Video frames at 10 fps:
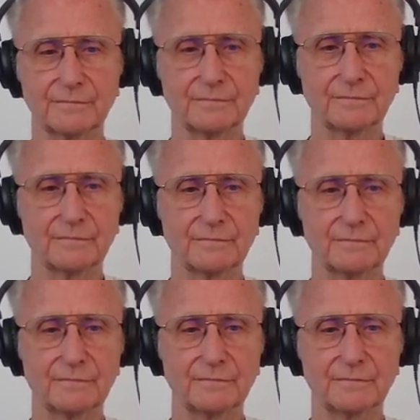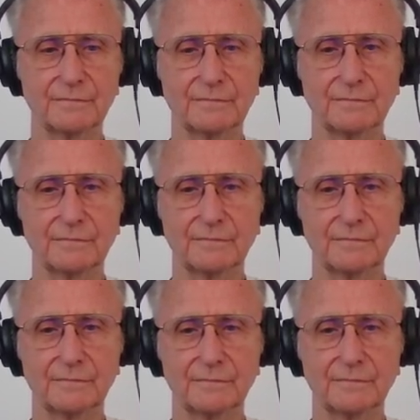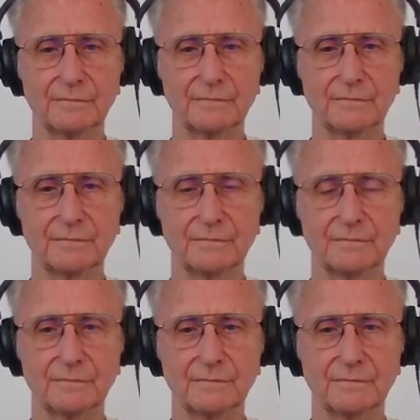(silent)